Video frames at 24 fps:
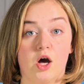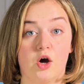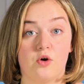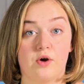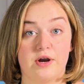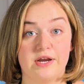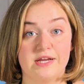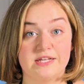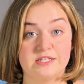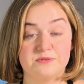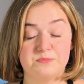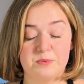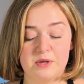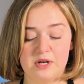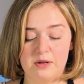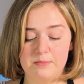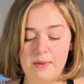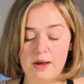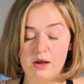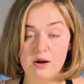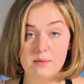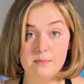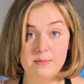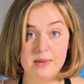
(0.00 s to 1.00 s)
All right, it's been
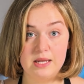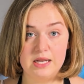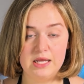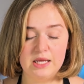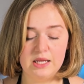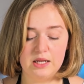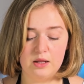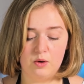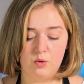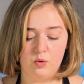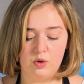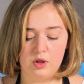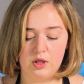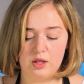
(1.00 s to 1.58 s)
about a minute.